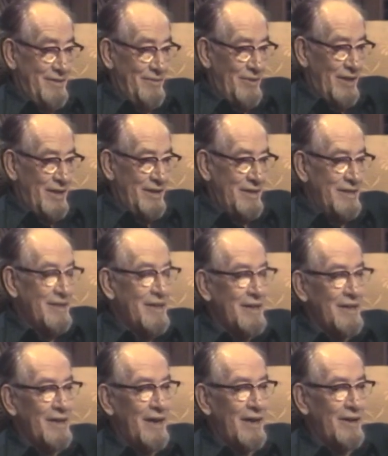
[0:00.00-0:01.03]
why,
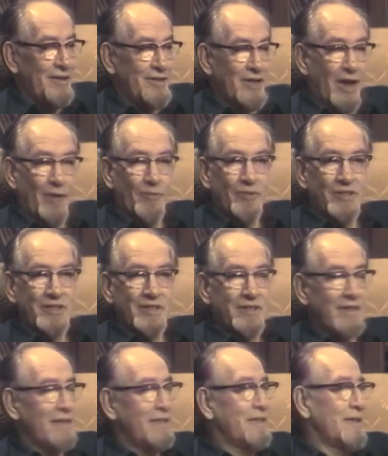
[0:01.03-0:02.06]
our job was
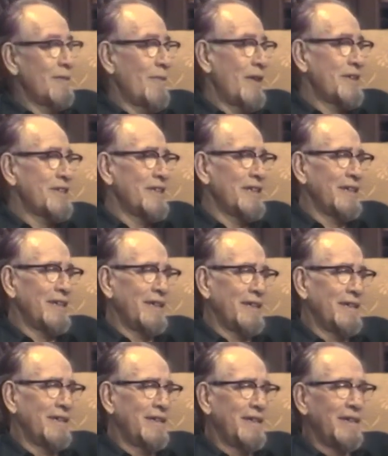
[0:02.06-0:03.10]
immensely
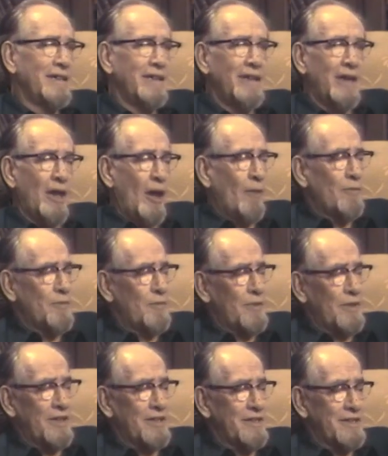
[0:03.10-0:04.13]
helped,
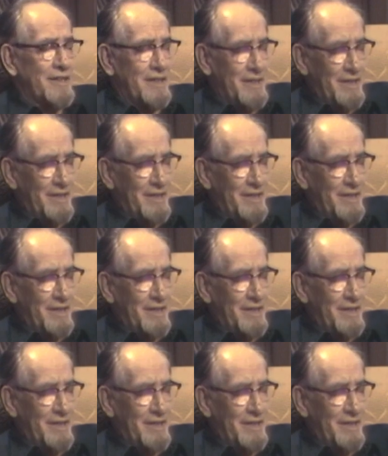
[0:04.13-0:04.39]
because